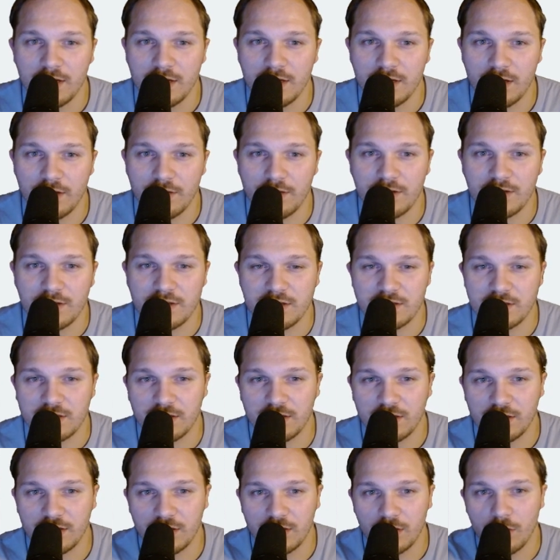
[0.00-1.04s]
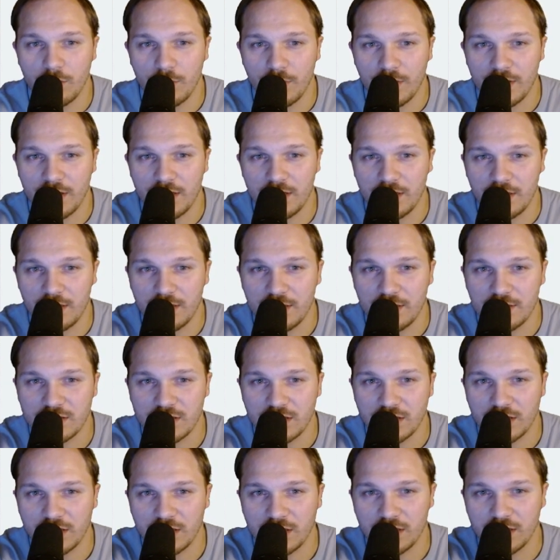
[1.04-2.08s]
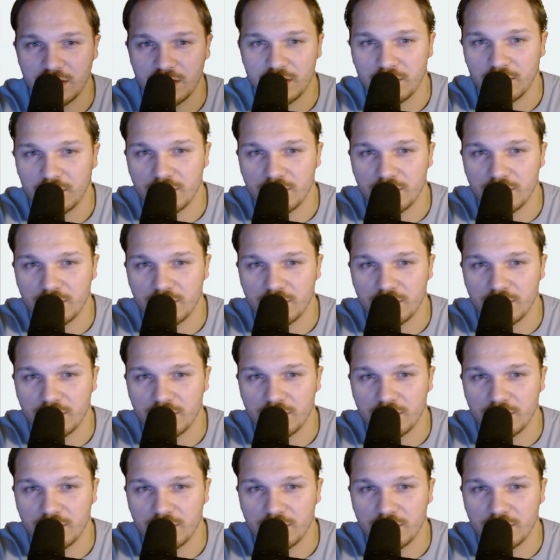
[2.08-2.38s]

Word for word: Now this is going to go in and it's going to